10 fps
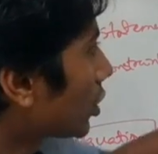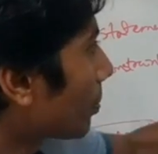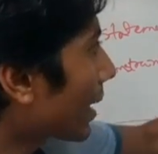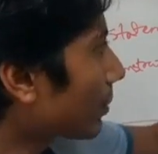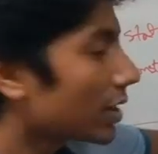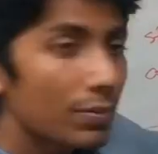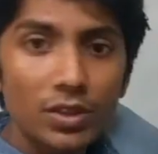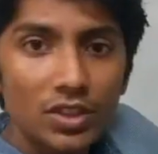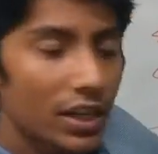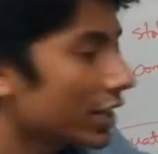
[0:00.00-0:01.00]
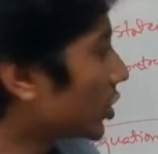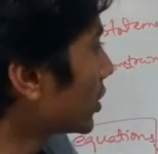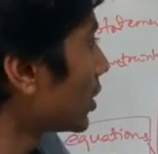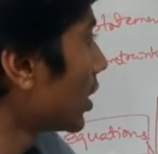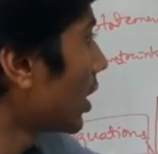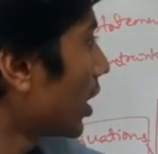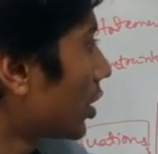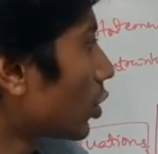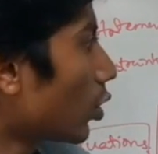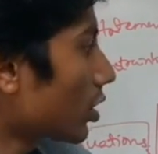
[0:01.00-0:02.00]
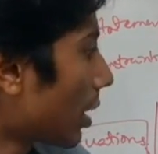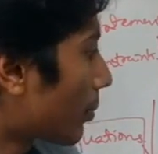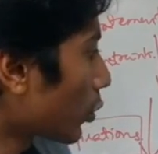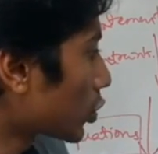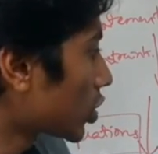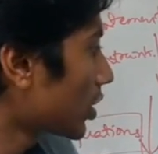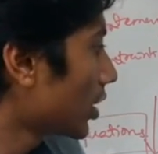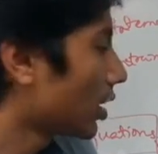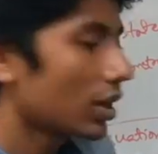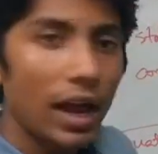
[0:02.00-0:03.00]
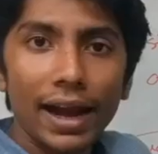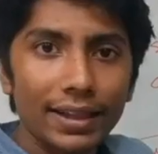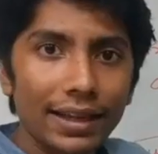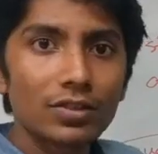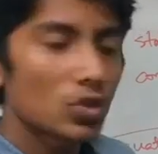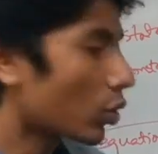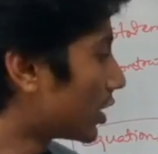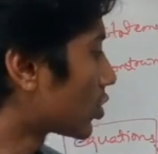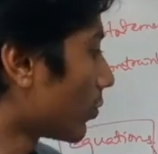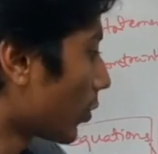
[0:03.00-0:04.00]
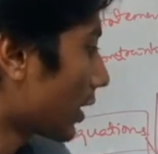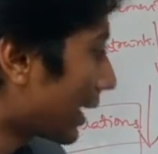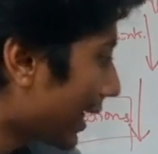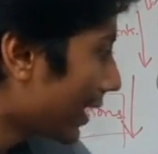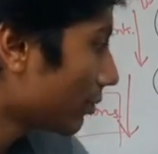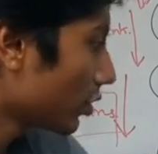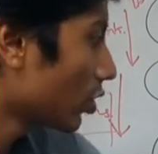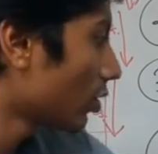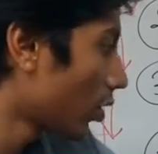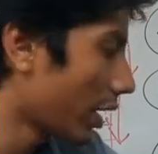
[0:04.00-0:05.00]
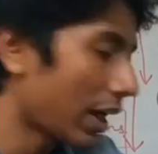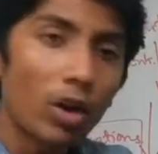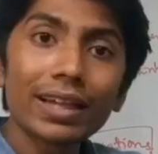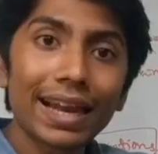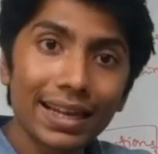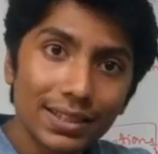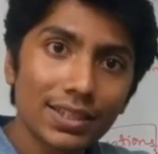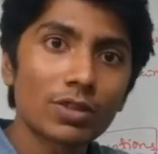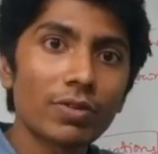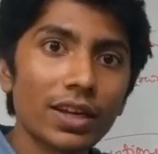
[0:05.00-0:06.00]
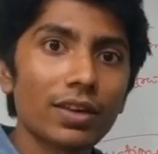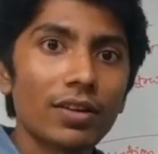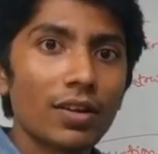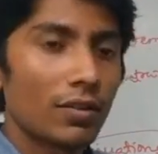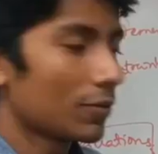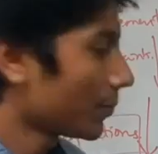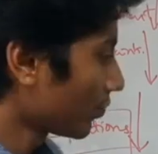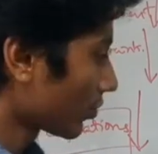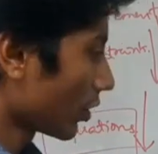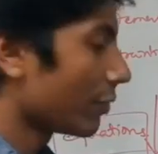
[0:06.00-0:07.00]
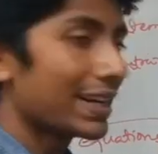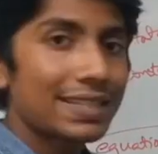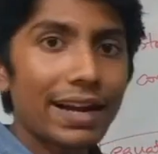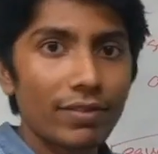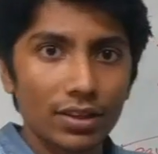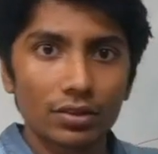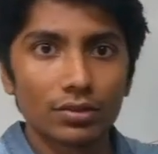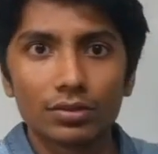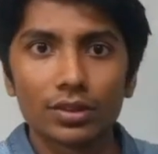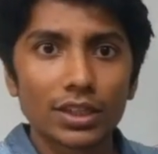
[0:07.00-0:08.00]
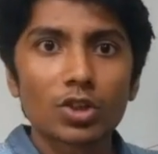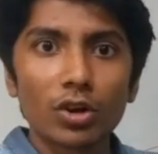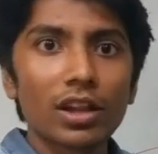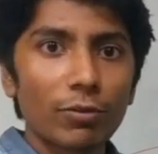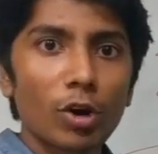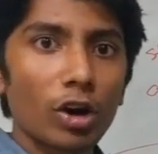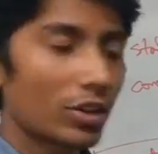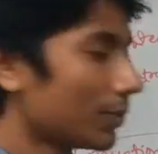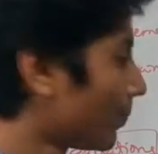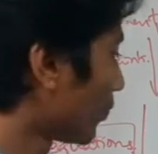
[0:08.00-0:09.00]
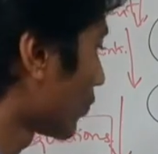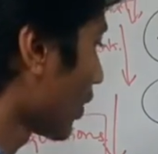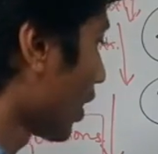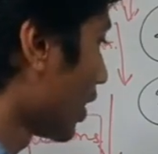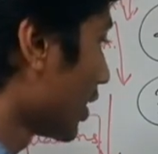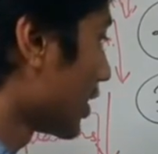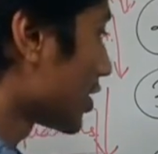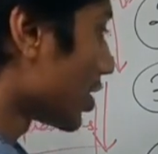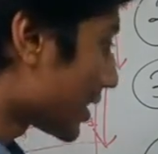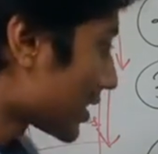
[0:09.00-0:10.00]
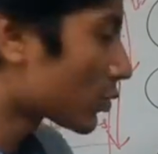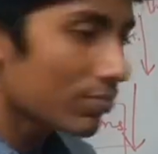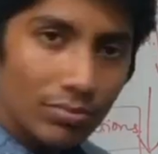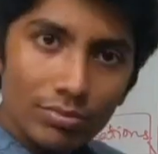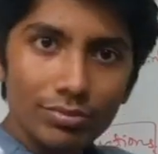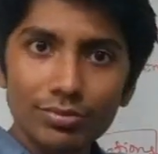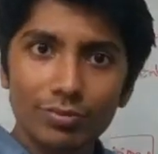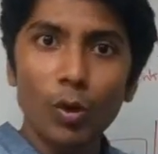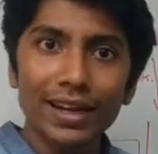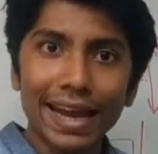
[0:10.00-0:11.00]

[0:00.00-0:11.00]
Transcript: to pick up the representation, to go to the approach, and then so on and so forth. And then, on the analysis, we decide whether it's good enough or not. So this is one